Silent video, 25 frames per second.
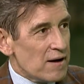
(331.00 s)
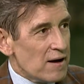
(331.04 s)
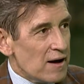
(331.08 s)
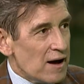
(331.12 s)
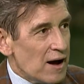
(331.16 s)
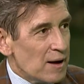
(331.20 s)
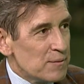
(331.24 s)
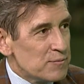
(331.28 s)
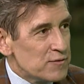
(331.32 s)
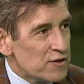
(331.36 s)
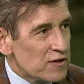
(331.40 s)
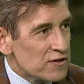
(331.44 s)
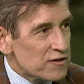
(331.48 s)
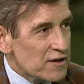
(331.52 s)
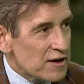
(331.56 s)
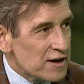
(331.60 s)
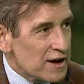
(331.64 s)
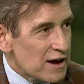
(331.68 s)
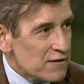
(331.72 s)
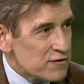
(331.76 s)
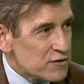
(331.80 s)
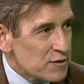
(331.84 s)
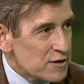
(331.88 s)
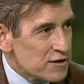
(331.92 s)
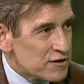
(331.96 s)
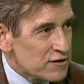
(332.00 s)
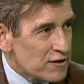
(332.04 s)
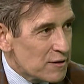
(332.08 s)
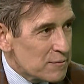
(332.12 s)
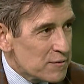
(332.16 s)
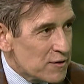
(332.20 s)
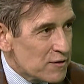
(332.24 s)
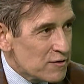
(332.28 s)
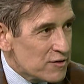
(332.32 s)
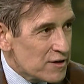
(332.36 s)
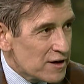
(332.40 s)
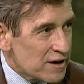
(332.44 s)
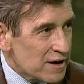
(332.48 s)
I'm just going to have to interrupt
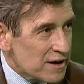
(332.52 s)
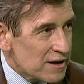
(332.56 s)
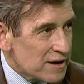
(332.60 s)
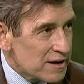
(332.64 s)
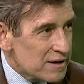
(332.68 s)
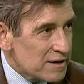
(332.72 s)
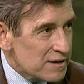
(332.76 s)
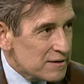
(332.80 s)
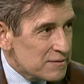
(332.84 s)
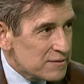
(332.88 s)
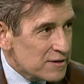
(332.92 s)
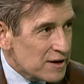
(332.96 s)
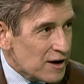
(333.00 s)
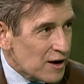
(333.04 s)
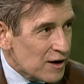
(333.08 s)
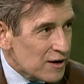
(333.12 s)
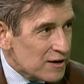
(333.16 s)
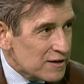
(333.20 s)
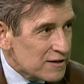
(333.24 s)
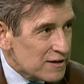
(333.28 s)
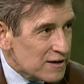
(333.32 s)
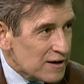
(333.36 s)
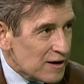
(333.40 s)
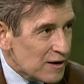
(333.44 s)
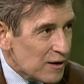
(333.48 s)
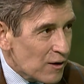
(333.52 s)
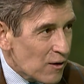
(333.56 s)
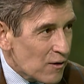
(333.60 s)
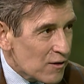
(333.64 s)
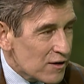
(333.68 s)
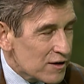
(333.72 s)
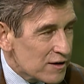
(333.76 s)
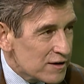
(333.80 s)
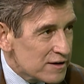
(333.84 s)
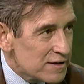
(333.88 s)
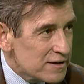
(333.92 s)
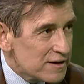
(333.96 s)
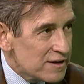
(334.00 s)
you there the
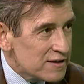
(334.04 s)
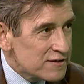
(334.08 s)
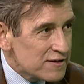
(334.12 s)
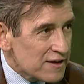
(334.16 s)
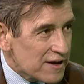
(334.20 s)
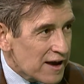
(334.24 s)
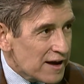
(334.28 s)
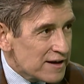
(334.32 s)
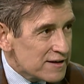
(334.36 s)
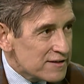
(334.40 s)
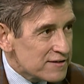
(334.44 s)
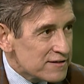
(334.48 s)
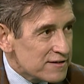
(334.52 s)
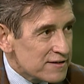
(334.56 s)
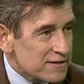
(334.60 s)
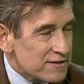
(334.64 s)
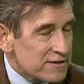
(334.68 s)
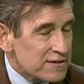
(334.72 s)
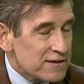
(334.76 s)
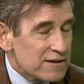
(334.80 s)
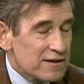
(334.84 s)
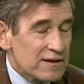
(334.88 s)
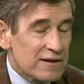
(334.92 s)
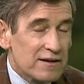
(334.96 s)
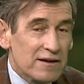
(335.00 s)
clock is against us.